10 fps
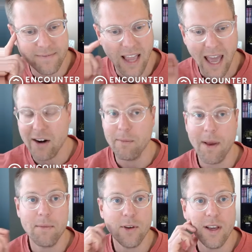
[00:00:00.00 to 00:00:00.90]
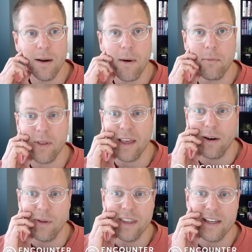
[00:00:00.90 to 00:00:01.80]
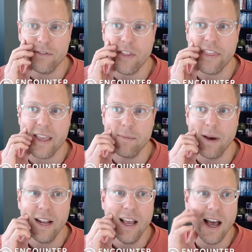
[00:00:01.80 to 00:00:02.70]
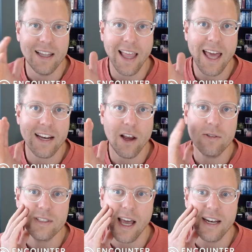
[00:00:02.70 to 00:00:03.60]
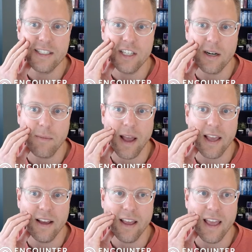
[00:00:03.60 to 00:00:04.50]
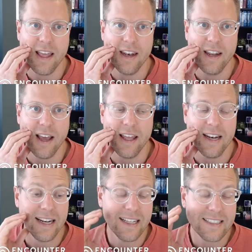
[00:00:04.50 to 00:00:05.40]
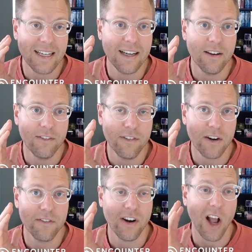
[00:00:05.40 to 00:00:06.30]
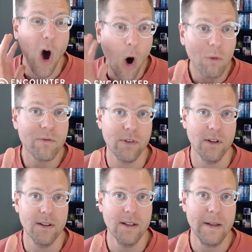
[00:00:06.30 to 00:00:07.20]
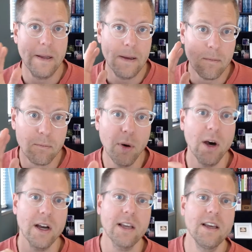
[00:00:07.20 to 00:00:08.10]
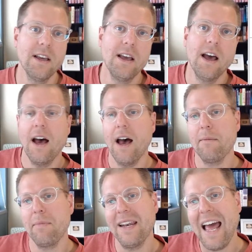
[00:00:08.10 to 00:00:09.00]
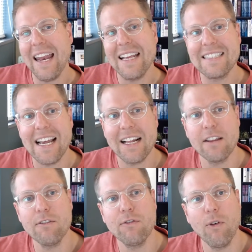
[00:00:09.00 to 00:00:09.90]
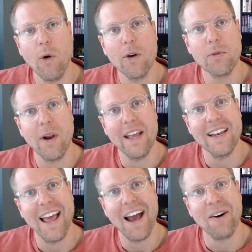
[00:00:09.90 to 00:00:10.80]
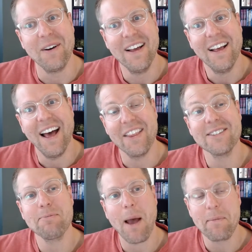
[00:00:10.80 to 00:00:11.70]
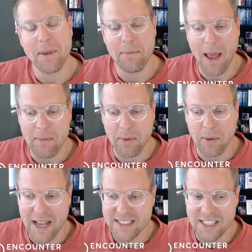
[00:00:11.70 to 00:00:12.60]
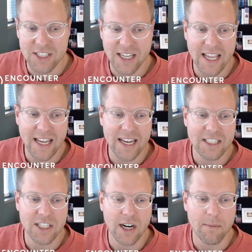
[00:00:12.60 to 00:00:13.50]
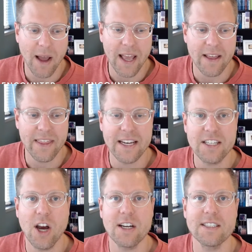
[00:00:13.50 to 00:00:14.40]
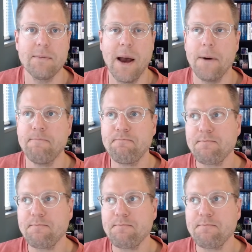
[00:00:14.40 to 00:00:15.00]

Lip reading: I don't know, maybe you can come up with a different theme, but a lot goes on in Jeremiah, and it is a very, very hopeful book. But not exactly for right now. There's a popular Bible passage in Jeremiah that talks about,